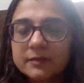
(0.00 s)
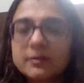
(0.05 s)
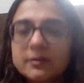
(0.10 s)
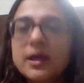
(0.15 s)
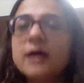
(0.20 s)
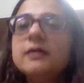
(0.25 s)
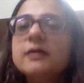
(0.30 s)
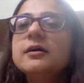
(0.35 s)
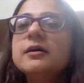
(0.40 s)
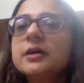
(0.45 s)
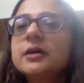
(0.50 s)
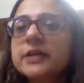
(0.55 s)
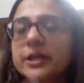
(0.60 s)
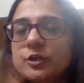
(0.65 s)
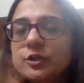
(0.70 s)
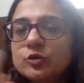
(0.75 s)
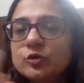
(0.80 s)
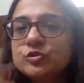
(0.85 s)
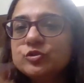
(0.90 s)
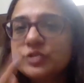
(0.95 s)
Yeah.
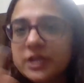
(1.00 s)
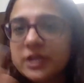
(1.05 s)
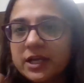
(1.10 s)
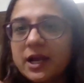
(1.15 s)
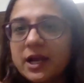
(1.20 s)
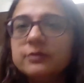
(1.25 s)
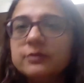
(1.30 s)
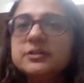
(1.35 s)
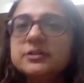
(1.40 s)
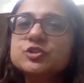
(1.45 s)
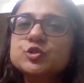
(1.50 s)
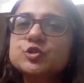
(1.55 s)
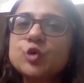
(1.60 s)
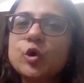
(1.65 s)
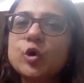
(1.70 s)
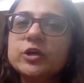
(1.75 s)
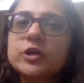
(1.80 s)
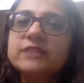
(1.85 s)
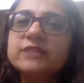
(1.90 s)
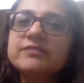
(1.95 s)
Can you take out the
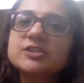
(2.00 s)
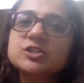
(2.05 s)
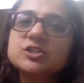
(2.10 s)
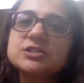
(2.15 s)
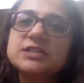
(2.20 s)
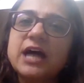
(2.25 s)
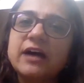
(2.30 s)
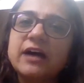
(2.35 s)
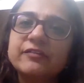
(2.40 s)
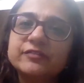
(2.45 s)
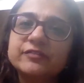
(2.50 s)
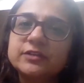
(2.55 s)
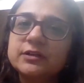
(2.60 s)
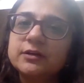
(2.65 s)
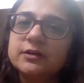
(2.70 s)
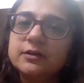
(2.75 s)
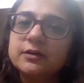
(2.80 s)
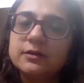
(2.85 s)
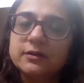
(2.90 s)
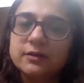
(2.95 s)
story which is
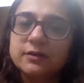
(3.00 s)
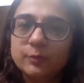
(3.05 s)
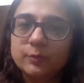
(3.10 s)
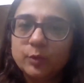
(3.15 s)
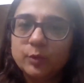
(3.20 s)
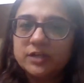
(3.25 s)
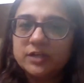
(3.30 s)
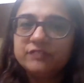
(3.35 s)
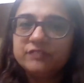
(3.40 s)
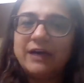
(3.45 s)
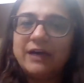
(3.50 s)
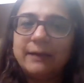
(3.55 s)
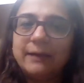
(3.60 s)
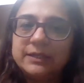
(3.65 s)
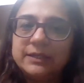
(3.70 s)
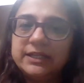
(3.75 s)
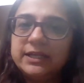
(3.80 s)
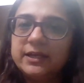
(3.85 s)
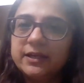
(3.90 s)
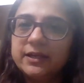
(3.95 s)
after a word
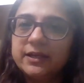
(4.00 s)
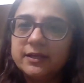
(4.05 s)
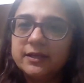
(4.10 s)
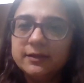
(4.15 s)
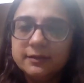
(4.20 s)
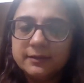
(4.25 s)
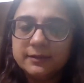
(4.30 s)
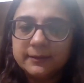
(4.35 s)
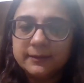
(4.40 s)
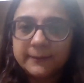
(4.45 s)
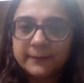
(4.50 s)
family A?